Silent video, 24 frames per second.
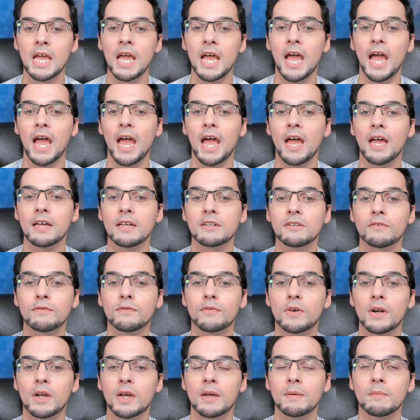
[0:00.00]
And
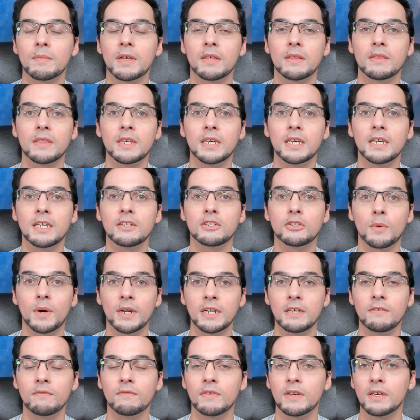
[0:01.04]
from the
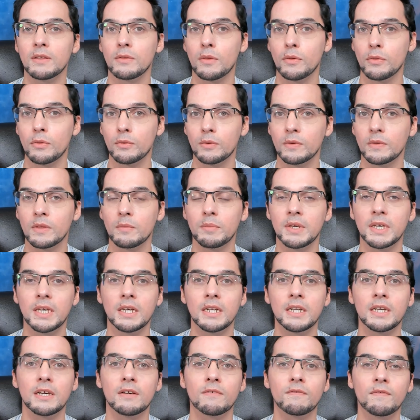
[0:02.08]
25th through the
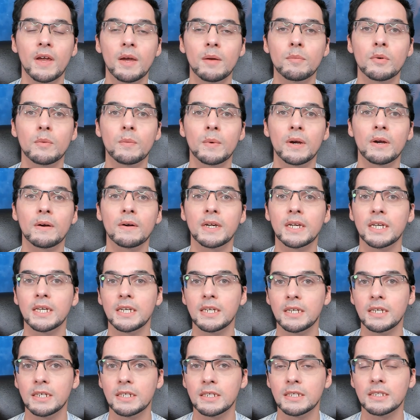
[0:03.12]
beginning of February,
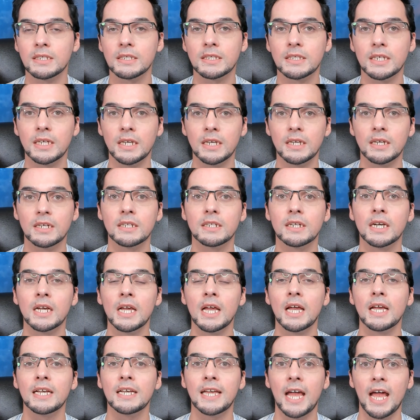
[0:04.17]
he is in
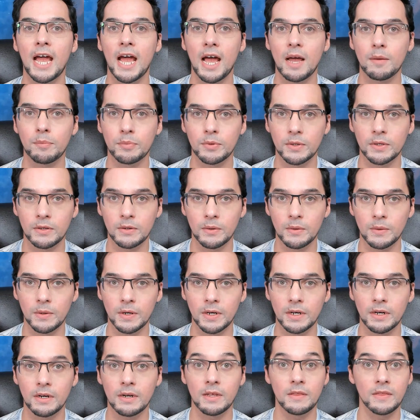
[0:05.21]
Capricorn,